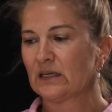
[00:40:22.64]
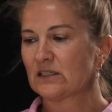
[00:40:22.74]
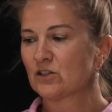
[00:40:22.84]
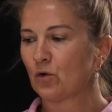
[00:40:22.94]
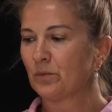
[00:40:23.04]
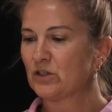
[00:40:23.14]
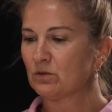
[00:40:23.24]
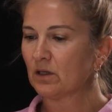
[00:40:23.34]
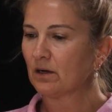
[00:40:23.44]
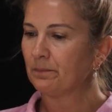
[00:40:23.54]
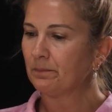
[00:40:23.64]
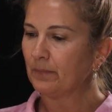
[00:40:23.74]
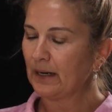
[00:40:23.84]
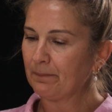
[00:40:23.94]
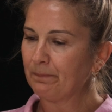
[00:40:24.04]
So we do a lot of
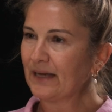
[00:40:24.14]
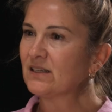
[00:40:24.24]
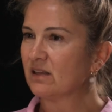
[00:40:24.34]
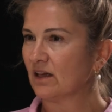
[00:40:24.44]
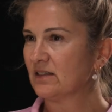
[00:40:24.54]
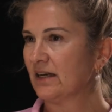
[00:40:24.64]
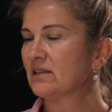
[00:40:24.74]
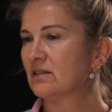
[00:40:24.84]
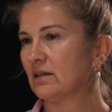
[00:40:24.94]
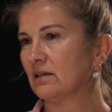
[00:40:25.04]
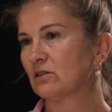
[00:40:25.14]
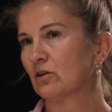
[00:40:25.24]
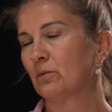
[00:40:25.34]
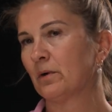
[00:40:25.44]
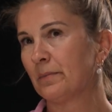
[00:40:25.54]
baseline testing.
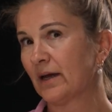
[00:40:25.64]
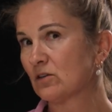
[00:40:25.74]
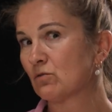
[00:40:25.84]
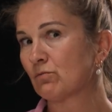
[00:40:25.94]
So we're about to